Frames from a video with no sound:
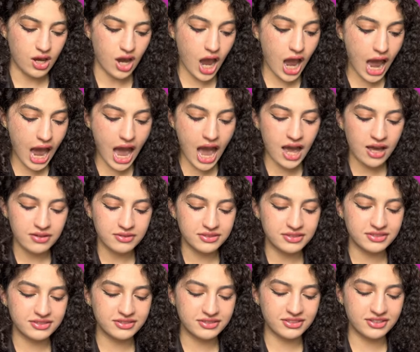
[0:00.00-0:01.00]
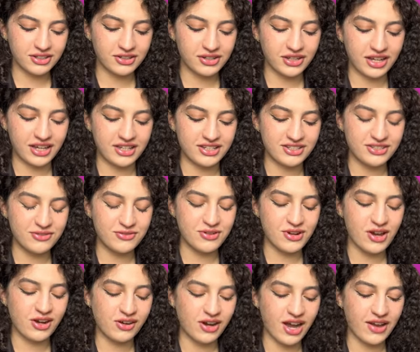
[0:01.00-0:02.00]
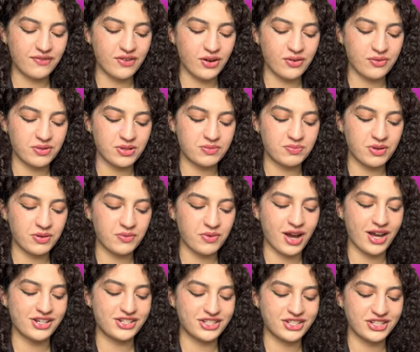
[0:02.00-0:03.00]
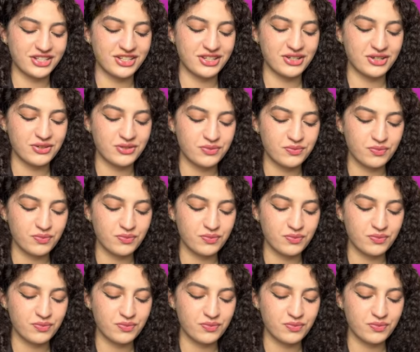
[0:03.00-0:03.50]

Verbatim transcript: Ah! Okay, you know I've always been watching you.